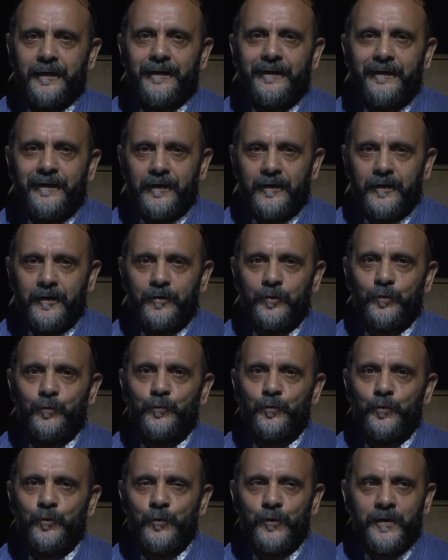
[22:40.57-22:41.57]
narrative
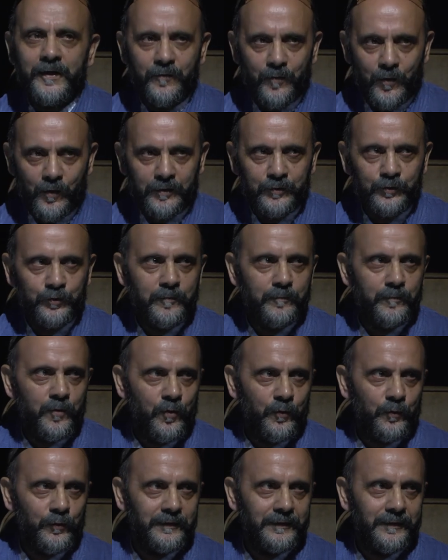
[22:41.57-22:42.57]
who have also
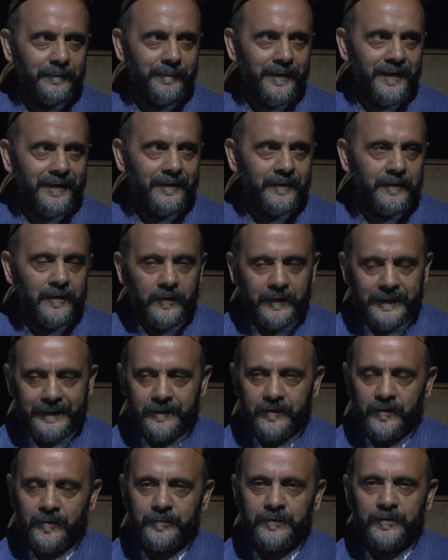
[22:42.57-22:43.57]
broken the
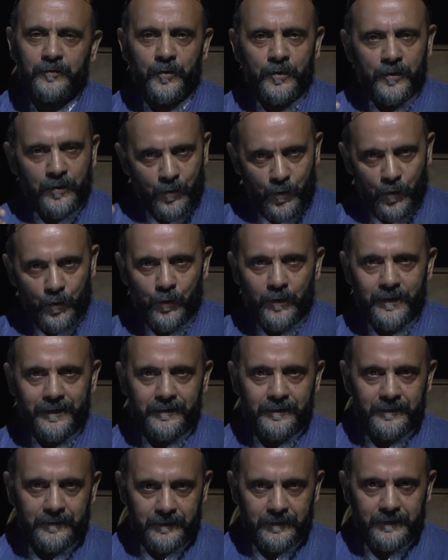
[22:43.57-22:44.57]
pedagogy of the
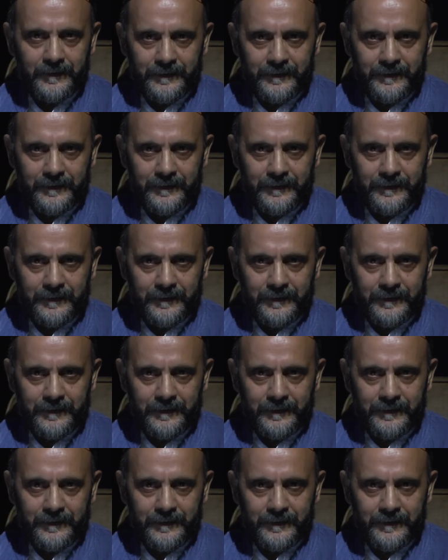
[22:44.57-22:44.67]
older